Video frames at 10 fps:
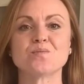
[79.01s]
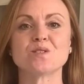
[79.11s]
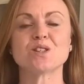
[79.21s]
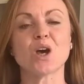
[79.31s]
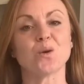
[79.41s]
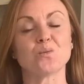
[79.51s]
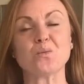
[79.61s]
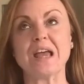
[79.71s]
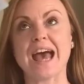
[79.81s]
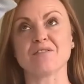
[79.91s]
So
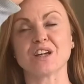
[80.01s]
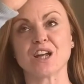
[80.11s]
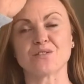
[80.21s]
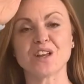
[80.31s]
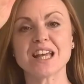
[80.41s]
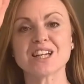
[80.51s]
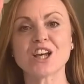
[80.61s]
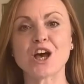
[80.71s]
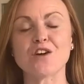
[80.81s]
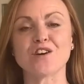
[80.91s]
we have a kind of in
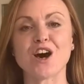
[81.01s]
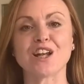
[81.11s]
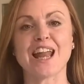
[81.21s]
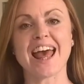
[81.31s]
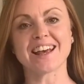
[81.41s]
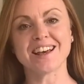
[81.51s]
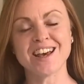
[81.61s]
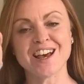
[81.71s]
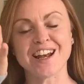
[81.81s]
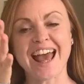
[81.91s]
curve at our neck,
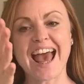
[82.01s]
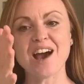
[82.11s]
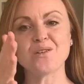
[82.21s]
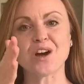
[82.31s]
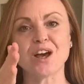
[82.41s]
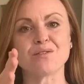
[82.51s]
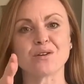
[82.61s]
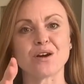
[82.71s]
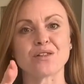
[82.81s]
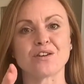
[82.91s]
an out curve
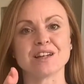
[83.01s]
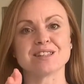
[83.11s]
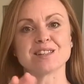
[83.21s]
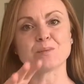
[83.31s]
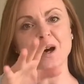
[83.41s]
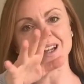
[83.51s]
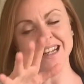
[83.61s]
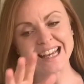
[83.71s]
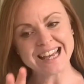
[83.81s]
through our thoracic spine,